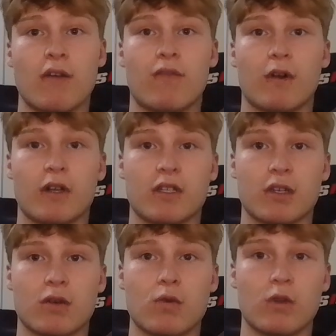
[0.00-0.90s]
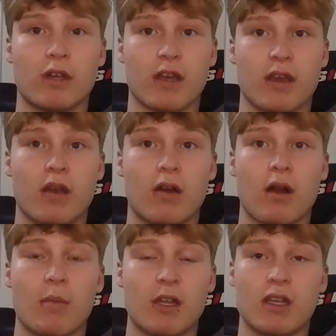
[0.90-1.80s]
for it to cool again,
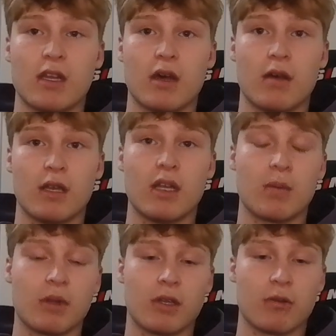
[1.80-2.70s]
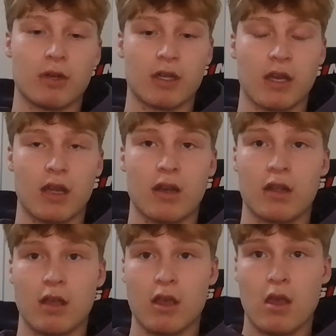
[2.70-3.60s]
heat up the liquid again.
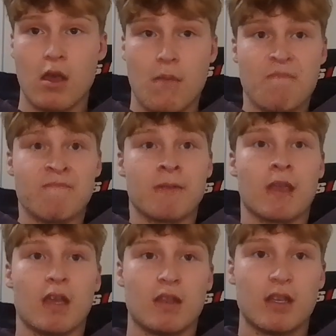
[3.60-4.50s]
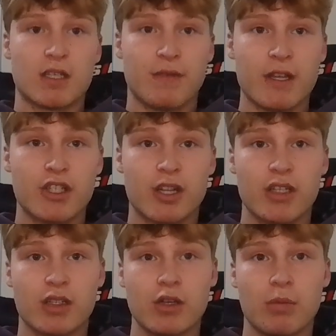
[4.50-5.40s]
This phase
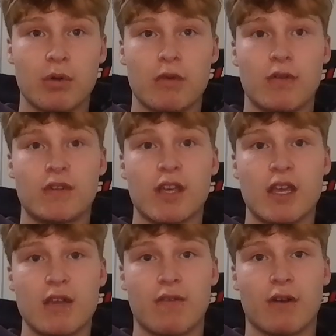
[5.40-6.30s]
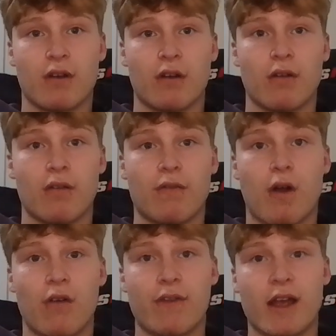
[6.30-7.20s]
change loop removes heat for
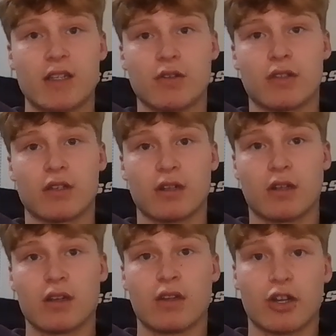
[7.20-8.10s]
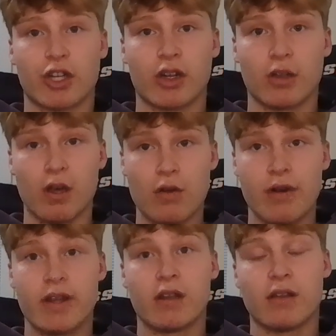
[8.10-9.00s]
far faster than conduction alone
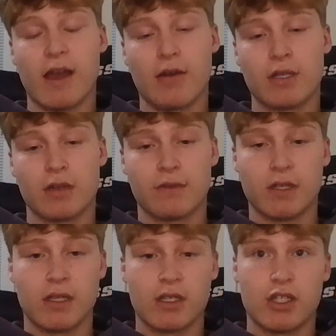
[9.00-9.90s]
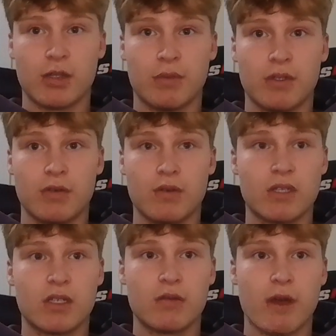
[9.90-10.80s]
and allows NVIDIA's
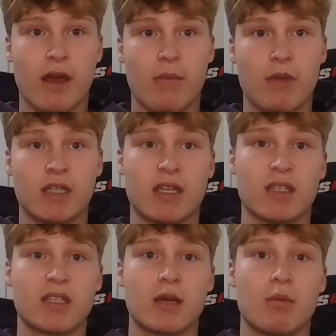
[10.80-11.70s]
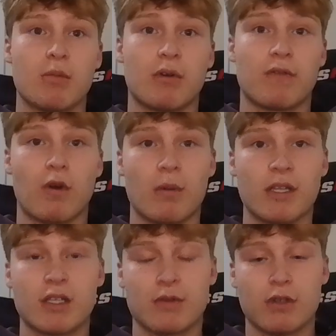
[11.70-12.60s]
GPUs to maintain stable
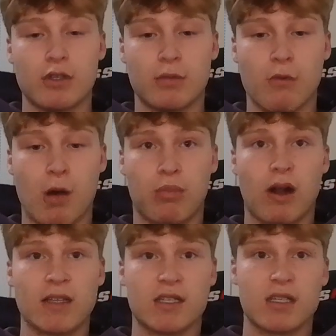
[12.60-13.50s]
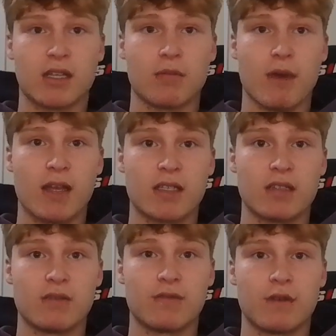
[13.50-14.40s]
performance while processing
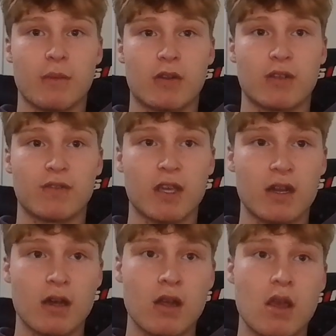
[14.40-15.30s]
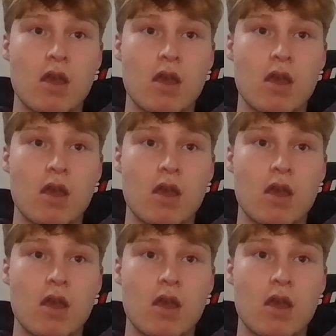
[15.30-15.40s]
massive amounts of data.